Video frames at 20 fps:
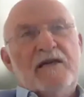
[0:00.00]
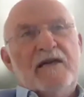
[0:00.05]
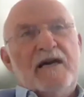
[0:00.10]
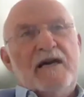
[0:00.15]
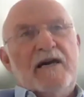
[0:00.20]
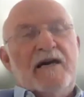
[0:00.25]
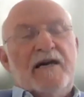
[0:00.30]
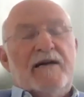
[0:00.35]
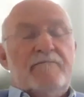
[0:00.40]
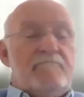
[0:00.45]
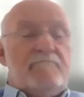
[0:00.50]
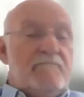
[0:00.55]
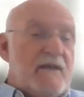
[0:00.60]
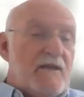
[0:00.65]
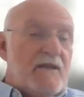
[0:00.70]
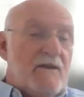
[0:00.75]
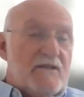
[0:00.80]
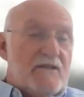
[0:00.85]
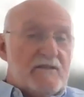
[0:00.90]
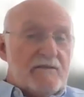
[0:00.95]

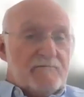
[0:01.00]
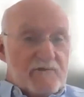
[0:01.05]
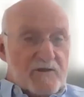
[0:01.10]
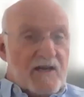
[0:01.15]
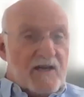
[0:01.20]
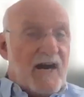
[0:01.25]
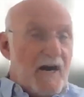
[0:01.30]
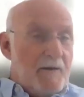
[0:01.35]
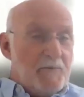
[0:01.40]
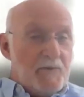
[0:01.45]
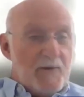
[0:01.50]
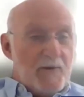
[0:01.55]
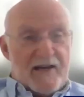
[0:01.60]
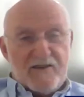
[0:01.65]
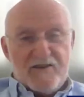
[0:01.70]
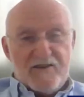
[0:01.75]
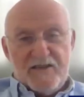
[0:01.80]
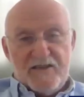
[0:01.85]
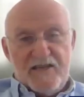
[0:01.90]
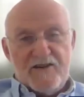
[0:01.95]
It's
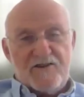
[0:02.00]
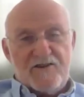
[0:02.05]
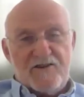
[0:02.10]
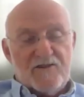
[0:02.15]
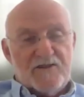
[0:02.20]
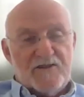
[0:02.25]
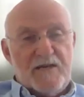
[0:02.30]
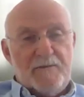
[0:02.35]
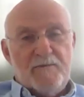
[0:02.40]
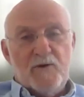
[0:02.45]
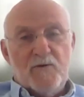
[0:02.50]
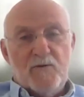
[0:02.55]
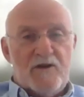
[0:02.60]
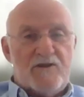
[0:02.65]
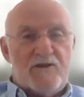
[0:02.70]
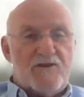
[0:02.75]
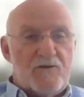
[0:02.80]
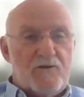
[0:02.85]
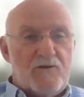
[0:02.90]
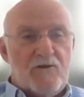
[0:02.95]
complex initially, but
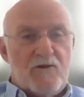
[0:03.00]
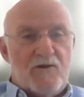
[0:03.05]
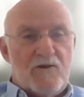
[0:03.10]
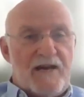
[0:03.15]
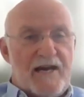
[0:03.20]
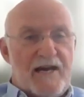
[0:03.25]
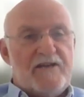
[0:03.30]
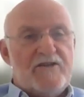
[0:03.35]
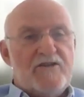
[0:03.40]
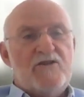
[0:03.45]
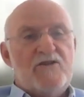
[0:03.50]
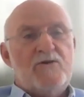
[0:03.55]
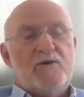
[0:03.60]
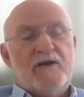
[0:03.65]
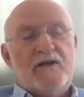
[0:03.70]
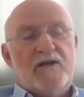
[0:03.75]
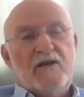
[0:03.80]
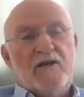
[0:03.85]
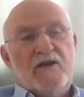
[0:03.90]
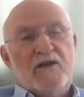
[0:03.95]
once you learn how to do
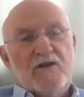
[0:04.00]
it,